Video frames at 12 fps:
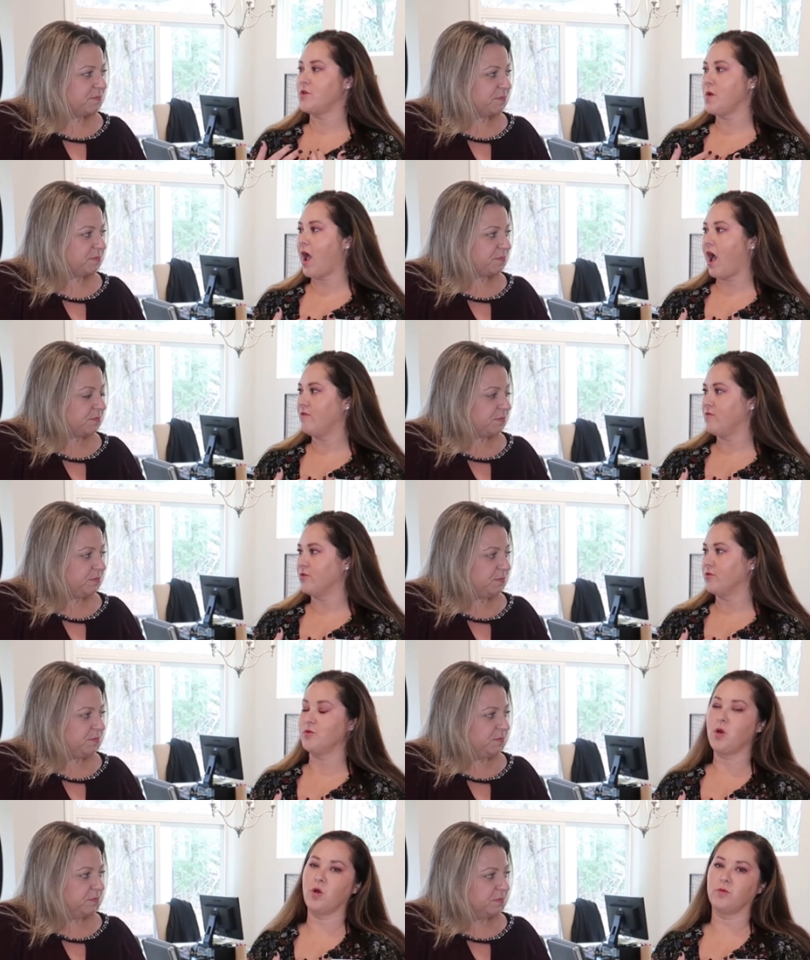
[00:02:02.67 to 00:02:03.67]
Speaker 1: you have your
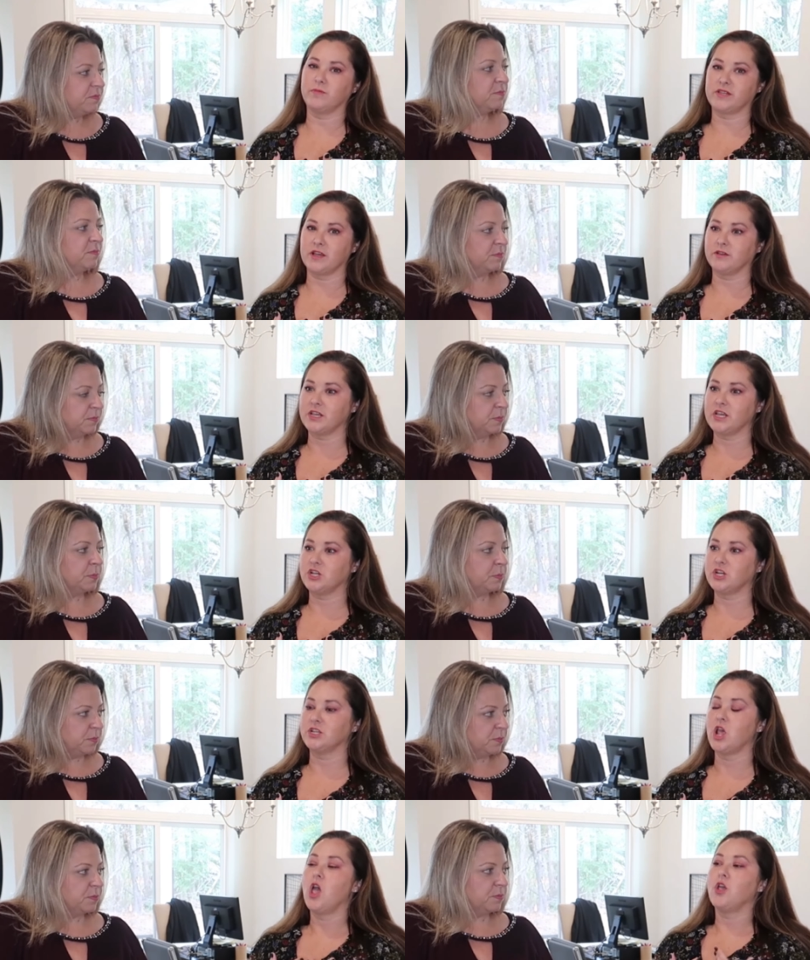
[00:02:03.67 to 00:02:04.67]
new home sales
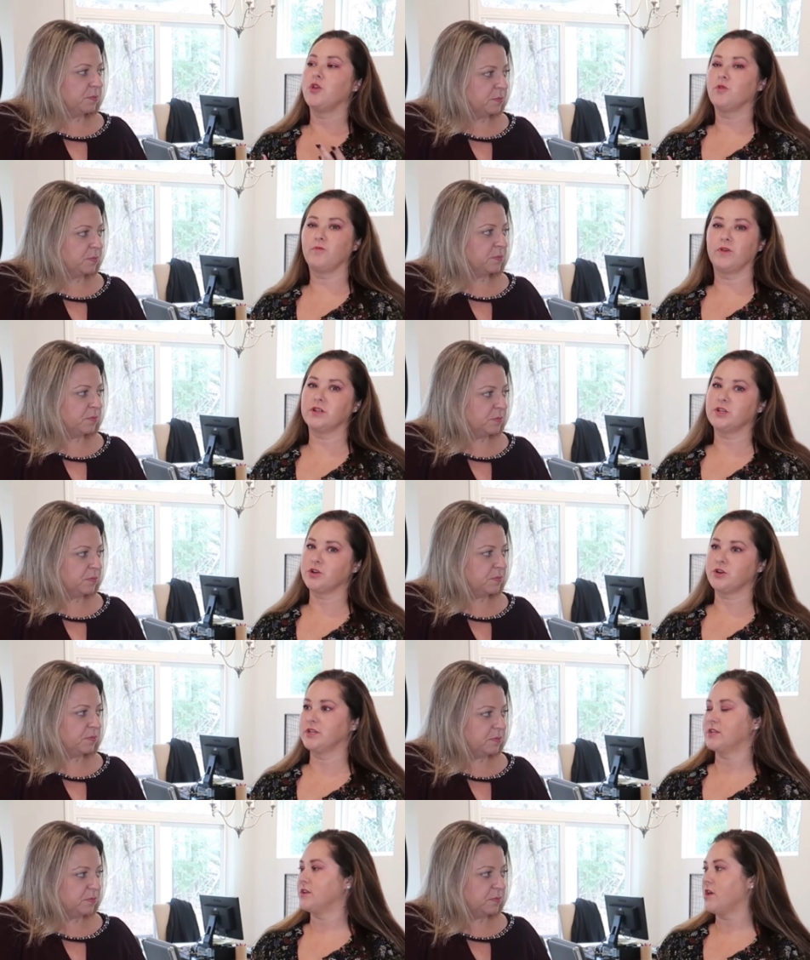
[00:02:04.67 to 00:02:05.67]
agent, your realtor
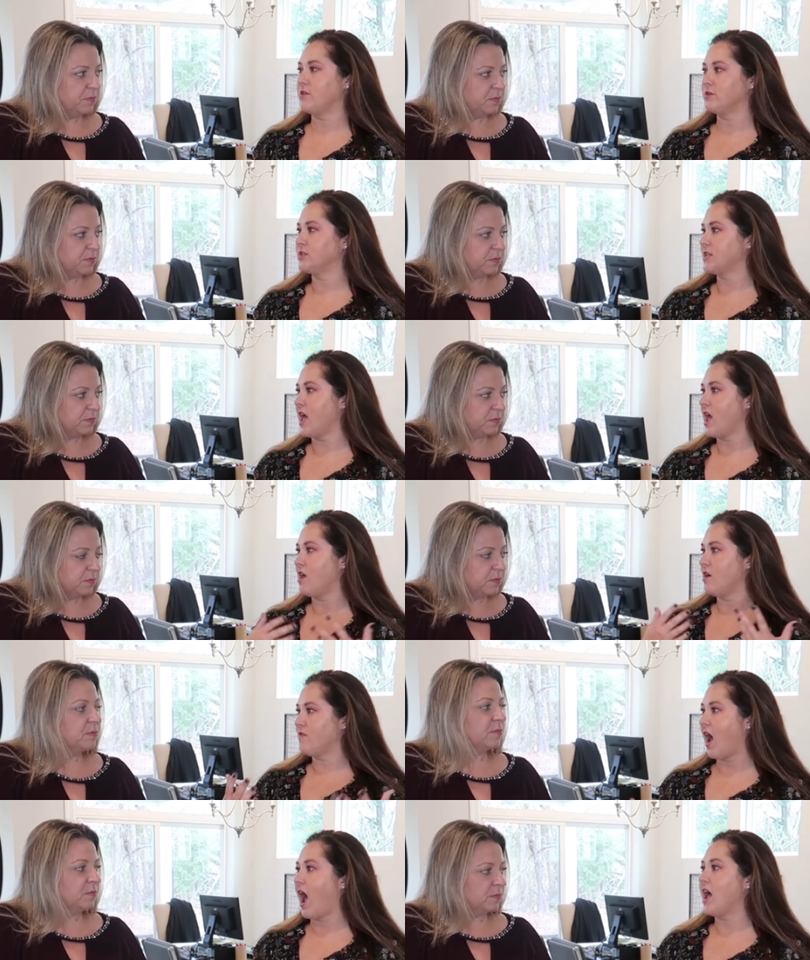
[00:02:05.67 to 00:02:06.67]
is another set
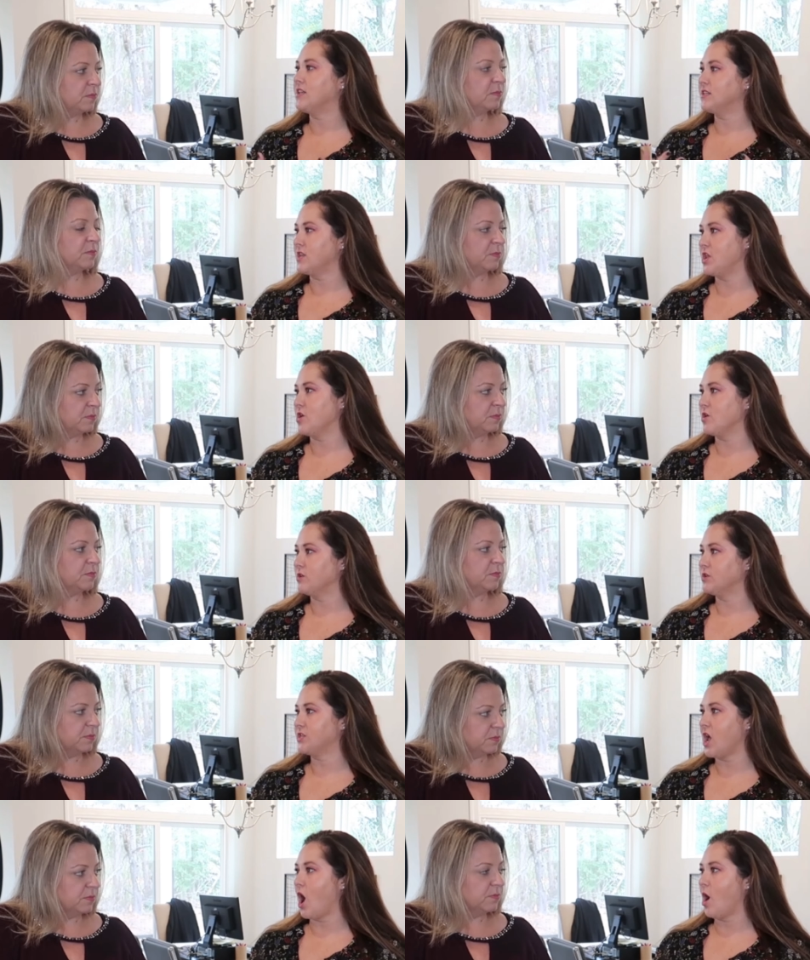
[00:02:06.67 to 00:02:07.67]
of eyes and
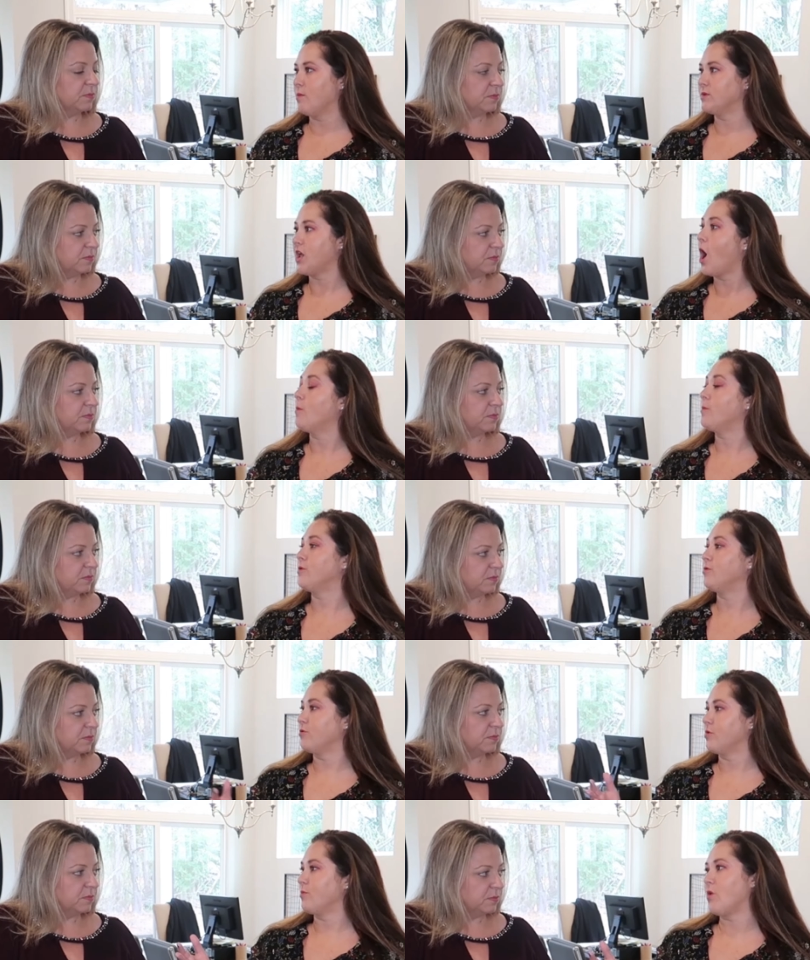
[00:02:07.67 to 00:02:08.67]
ears um, to help you
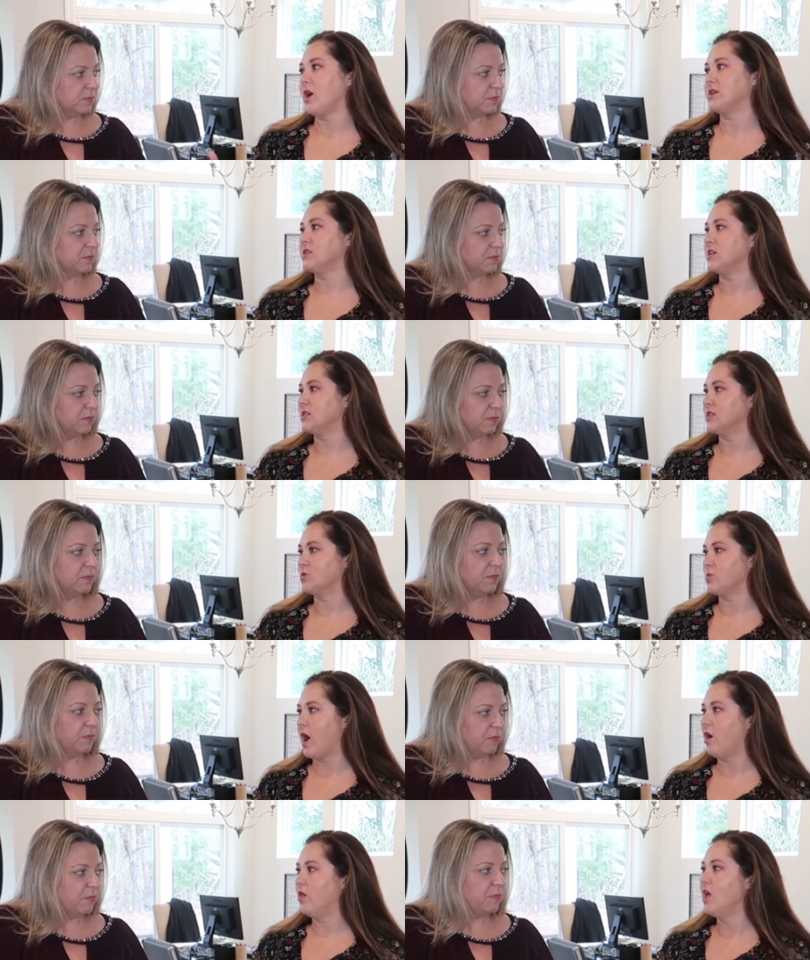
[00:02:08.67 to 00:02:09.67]
through the process as
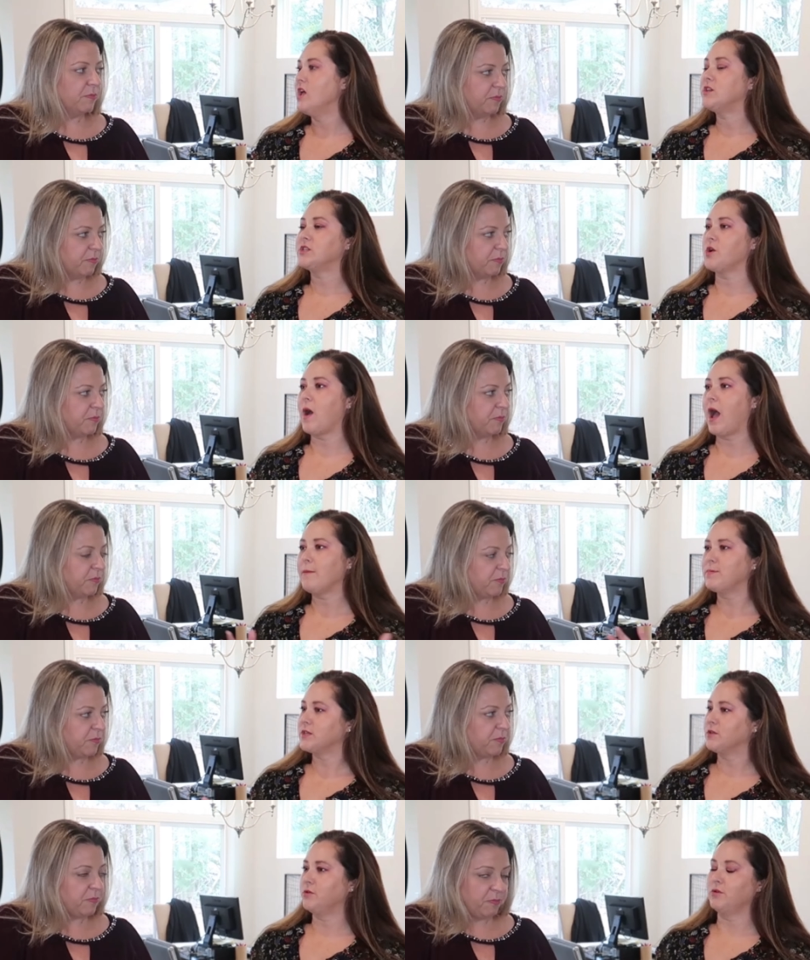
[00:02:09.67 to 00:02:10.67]
well. So
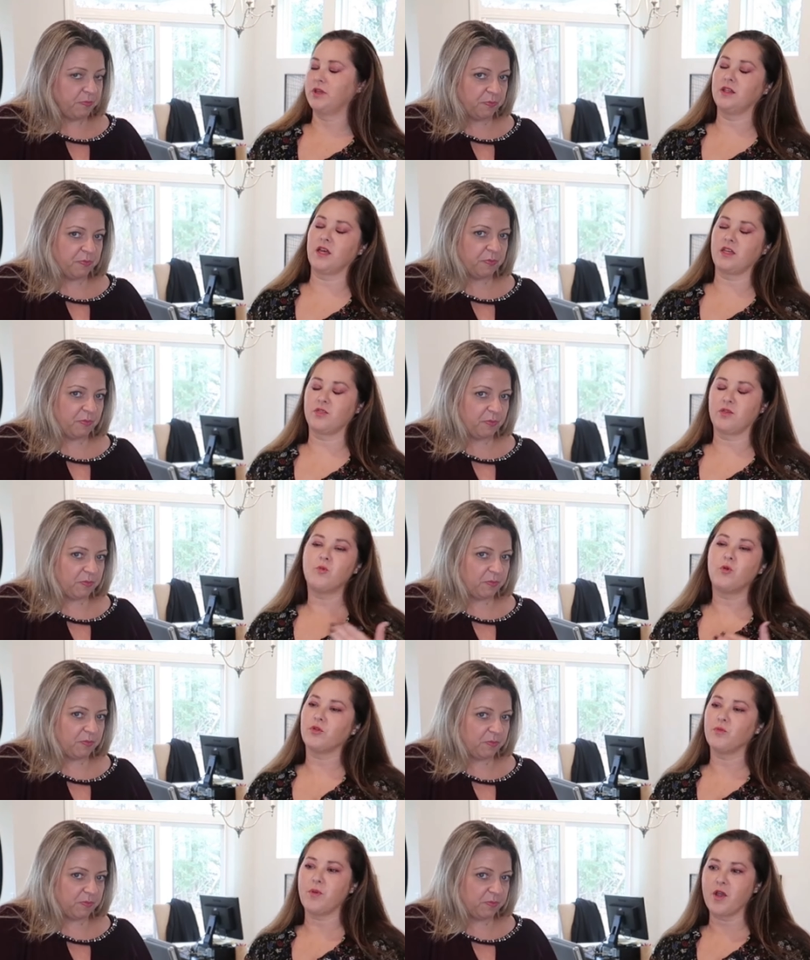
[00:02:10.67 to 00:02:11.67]
absolutely, like the more
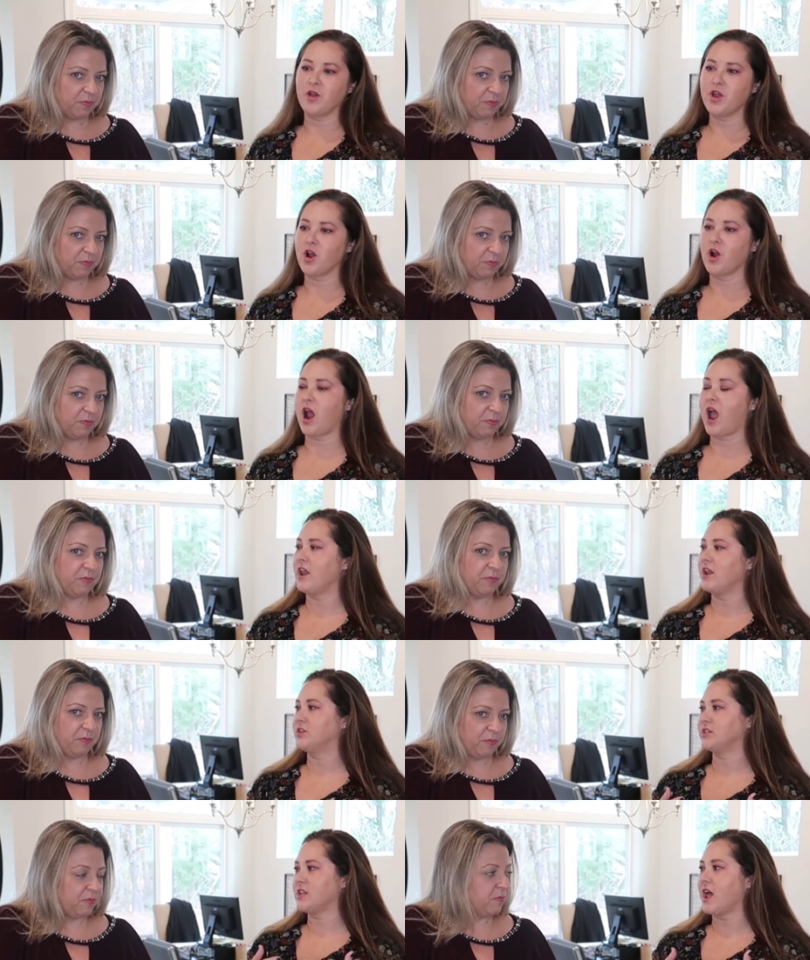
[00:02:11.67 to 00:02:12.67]
the merrier, and it
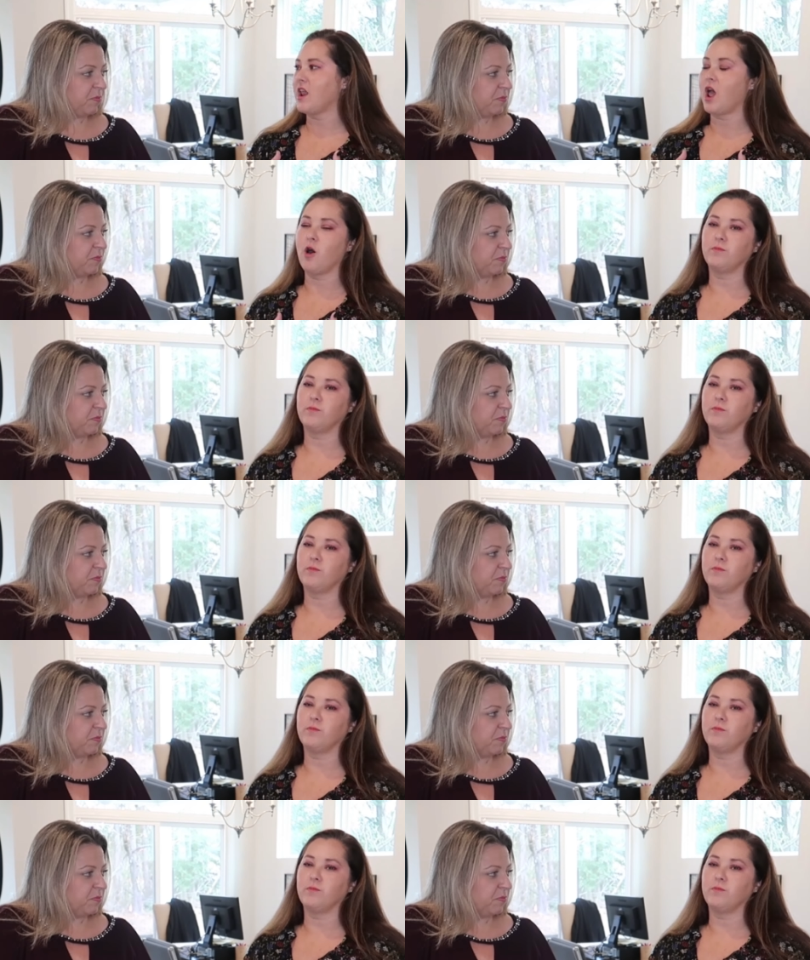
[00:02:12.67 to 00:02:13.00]
just kind of